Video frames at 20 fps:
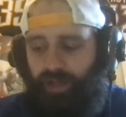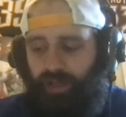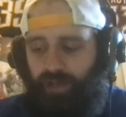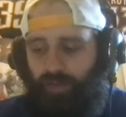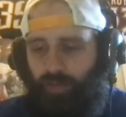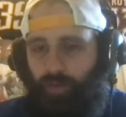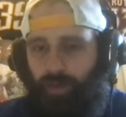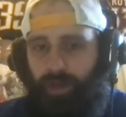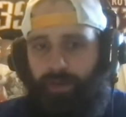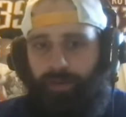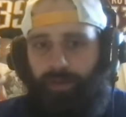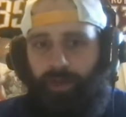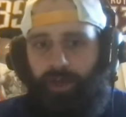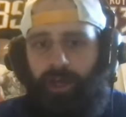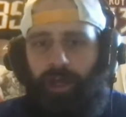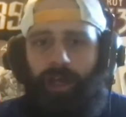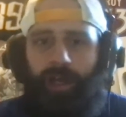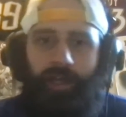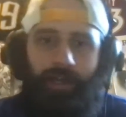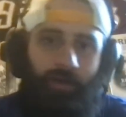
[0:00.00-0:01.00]
With
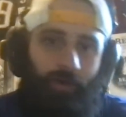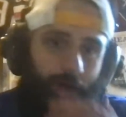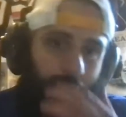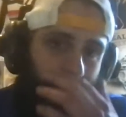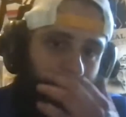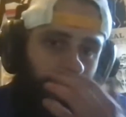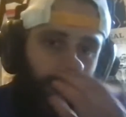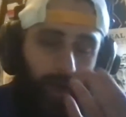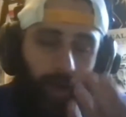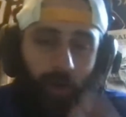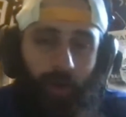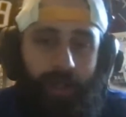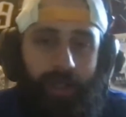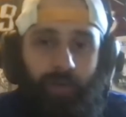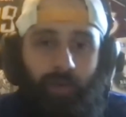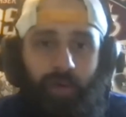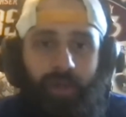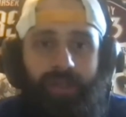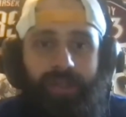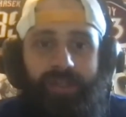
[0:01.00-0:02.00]
Granato,
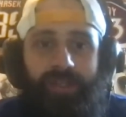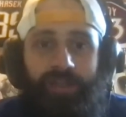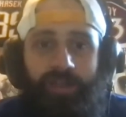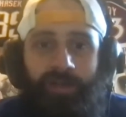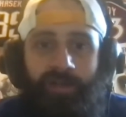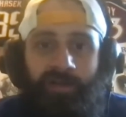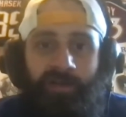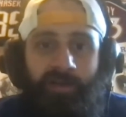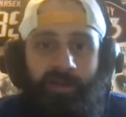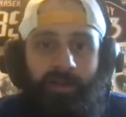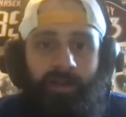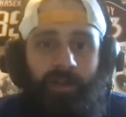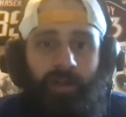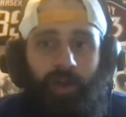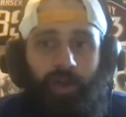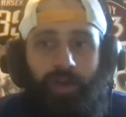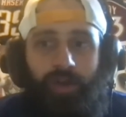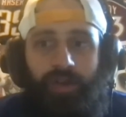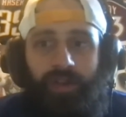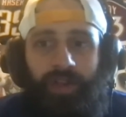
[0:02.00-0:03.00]
it was,
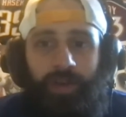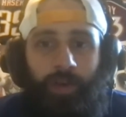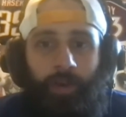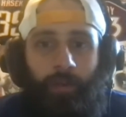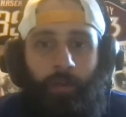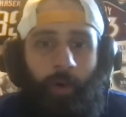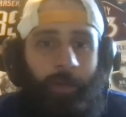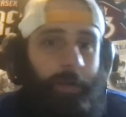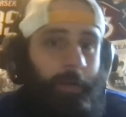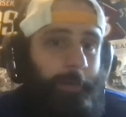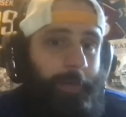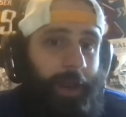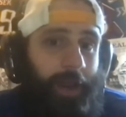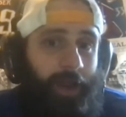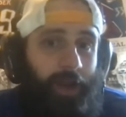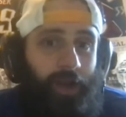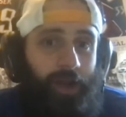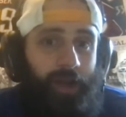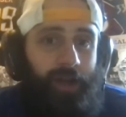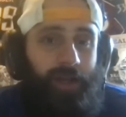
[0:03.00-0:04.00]
they were more
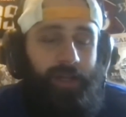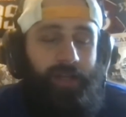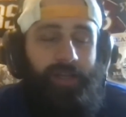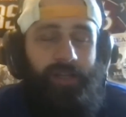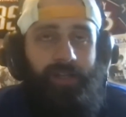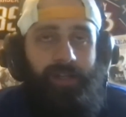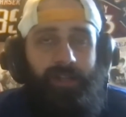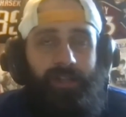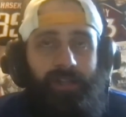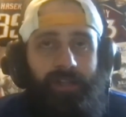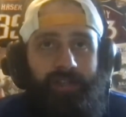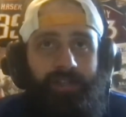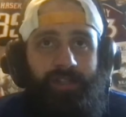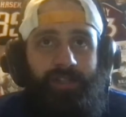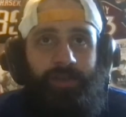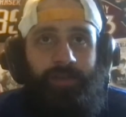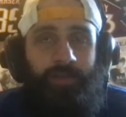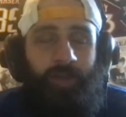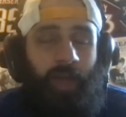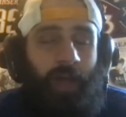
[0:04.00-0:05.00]
prepared
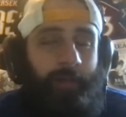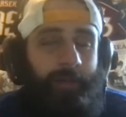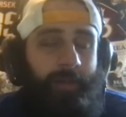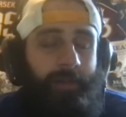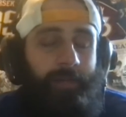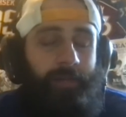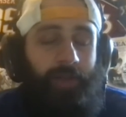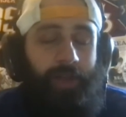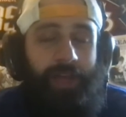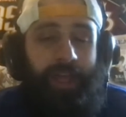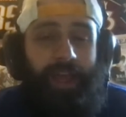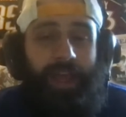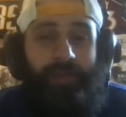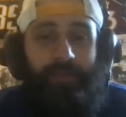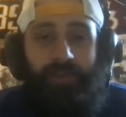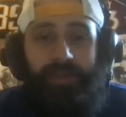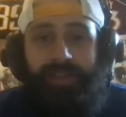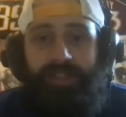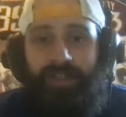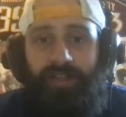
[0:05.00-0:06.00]
to come and play
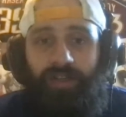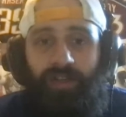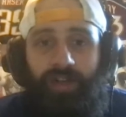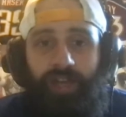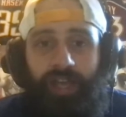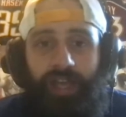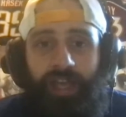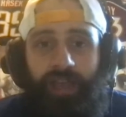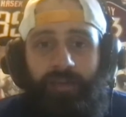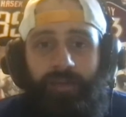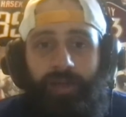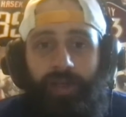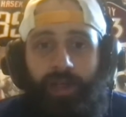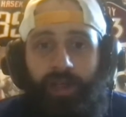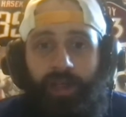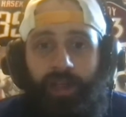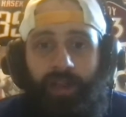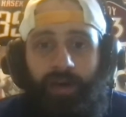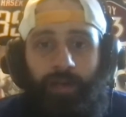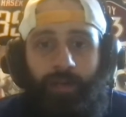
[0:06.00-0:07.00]
every single game.
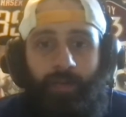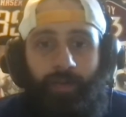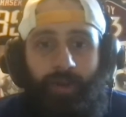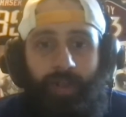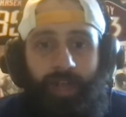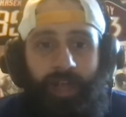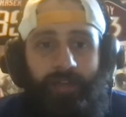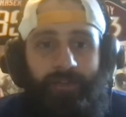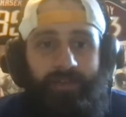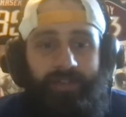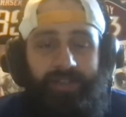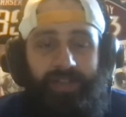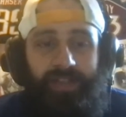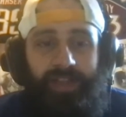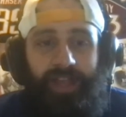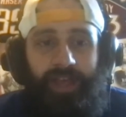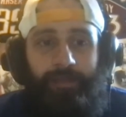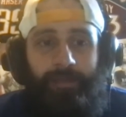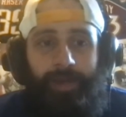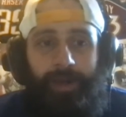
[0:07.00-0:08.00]
Obviously,
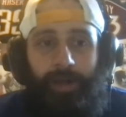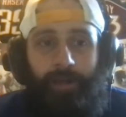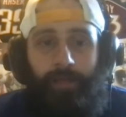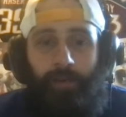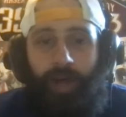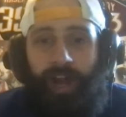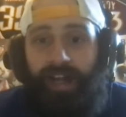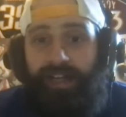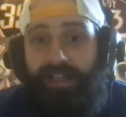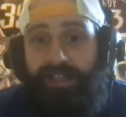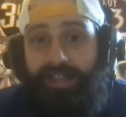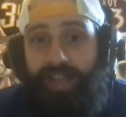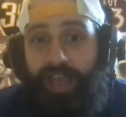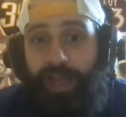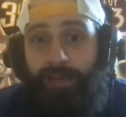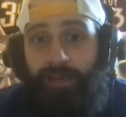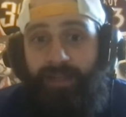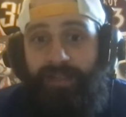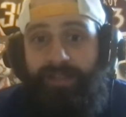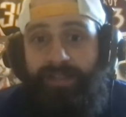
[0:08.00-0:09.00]
they had better practice
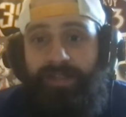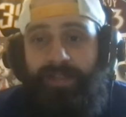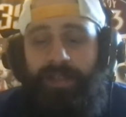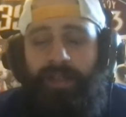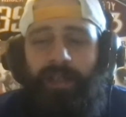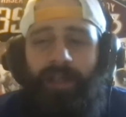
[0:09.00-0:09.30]
habits.